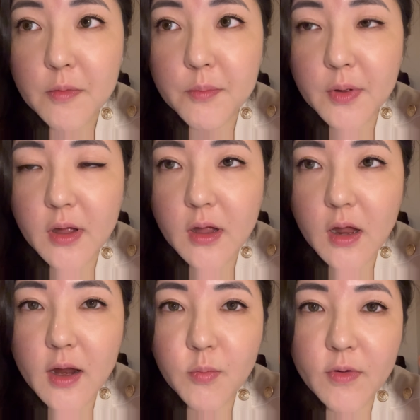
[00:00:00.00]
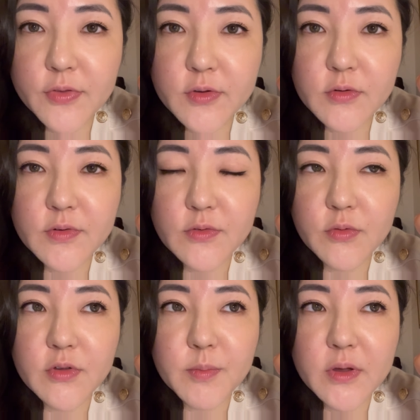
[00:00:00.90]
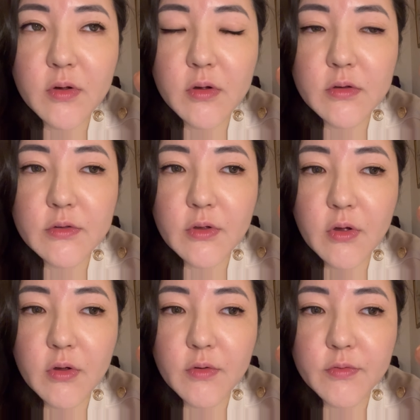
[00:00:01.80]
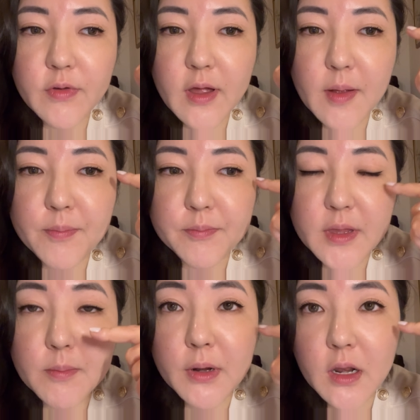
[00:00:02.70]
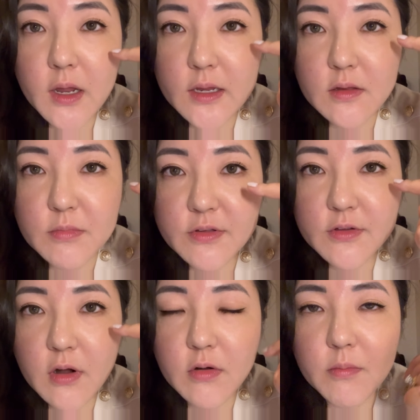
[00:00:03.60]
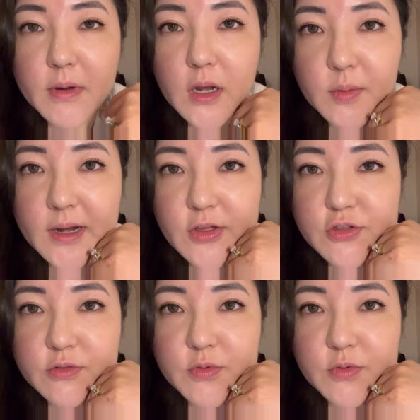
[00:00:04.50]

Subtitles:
but I wonder if it's also because of me applying the mascara on my lower lashes,